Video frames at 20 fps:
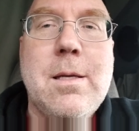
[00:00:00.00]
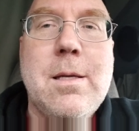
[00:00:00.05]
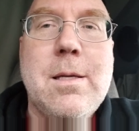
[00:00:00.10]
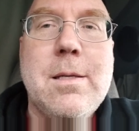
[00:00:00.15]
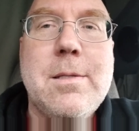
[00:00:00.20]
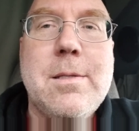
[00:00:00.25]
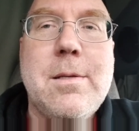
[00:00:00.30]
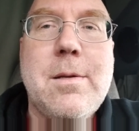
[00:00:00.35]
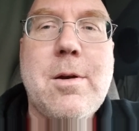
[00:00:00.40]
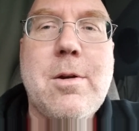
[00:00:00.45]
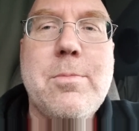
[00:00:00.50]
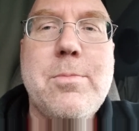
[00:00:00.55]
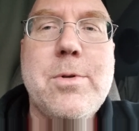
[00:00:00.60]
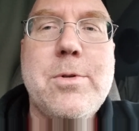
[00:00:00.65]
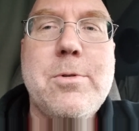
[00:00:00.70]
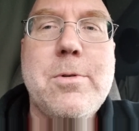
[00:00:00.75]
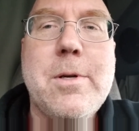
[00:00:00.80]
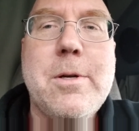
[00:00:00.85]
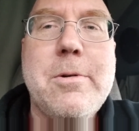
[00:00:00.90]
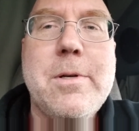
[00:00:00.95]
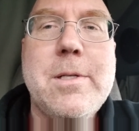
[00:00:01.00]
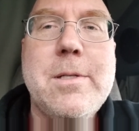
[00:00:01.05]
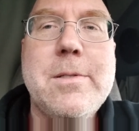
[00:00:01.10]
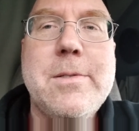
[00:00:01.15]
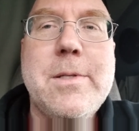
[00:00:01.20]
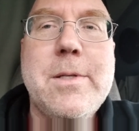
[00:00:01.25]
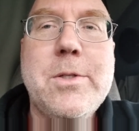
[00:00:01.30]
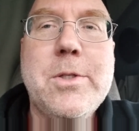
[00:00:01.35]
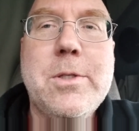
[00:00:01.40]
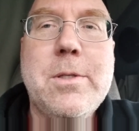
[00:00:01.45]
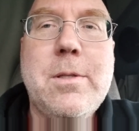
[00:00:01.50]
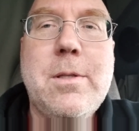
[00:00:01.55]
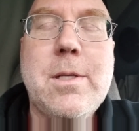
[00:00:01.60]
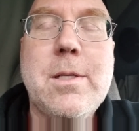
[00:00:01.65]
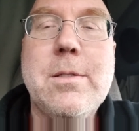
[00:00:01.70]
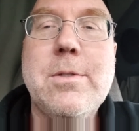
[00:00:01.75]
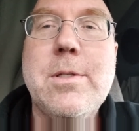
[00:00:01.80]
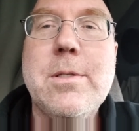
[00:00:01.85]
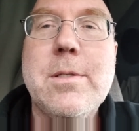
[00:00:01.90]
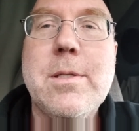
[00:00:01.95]
It's an arbitrary decision
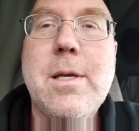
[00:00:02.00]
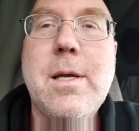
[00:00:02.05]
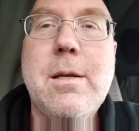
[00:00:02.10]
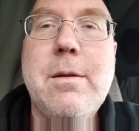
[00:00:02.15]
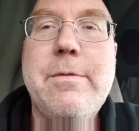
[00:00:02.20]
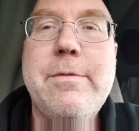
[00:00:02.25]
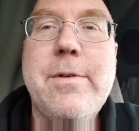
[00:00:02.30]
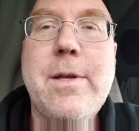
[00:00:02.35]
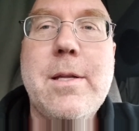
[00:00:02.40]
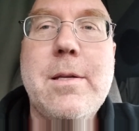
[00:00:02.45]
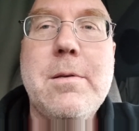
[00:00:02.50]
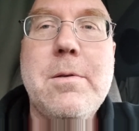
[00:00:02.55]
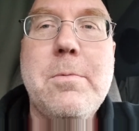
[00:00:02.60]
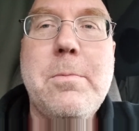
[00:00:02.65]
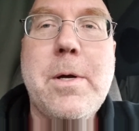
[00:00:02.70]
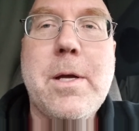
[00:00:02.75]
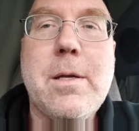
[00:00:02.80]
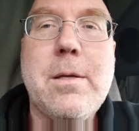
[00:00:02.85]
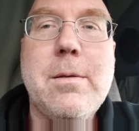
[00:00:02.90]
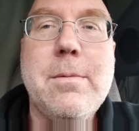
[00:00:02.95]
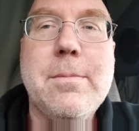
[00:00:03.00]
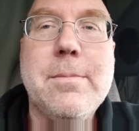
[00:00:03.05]
that just kind of faded away.